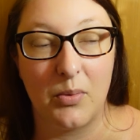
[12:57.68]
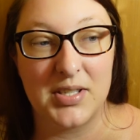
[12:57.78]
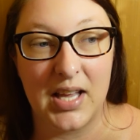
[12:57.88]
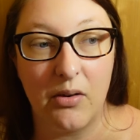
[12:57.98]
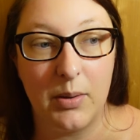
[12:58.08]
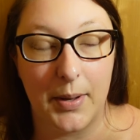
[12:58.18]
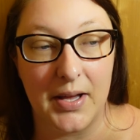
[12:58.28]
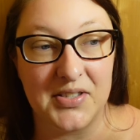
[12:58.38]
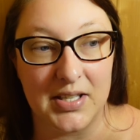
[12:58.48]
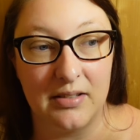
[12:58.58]
was the only
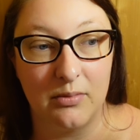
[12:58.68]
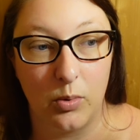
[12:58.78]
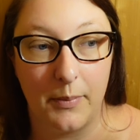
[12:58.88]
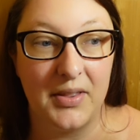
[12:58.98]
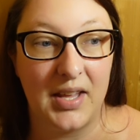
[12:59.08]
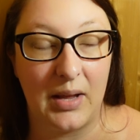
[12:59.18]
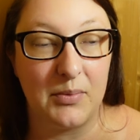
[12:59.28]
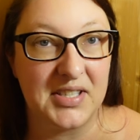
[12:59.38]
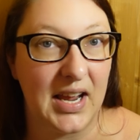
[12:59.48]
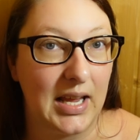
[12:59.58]
person, woman, that he
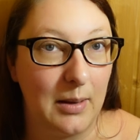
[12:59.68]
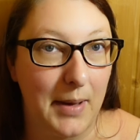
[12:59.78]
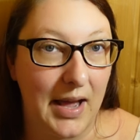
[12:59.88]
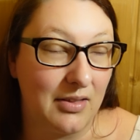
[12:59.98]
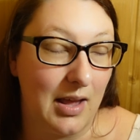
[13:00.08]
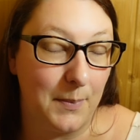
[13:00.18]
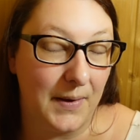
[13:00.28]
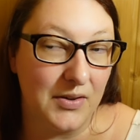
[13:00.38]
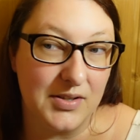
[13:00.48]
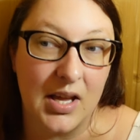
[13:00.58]
was taking back there,
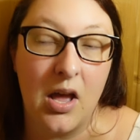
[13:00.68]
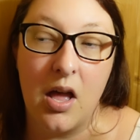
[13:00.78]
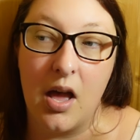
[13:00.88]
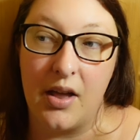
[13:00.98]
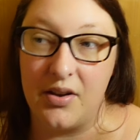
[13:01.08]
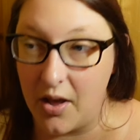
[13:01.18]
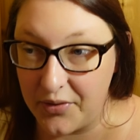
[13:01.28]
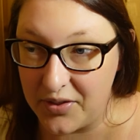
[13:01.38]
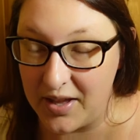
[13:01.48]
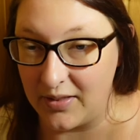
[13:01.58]
because
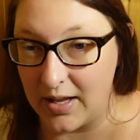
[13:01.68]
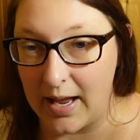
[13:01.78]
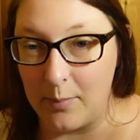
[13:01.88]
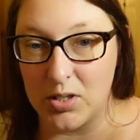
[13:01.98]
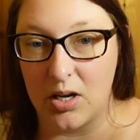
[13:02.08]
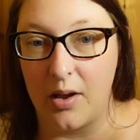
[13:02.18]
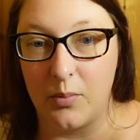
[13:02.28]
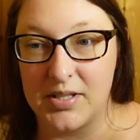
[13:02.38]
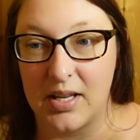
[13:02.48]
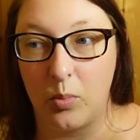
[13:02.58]
another thing that came to light
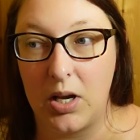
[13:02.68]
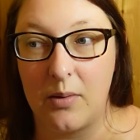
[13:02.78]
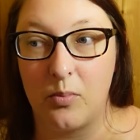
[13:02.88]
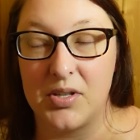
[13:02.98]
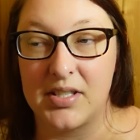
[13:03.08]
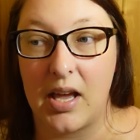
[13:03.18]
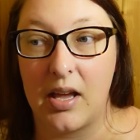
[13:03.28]
was that William was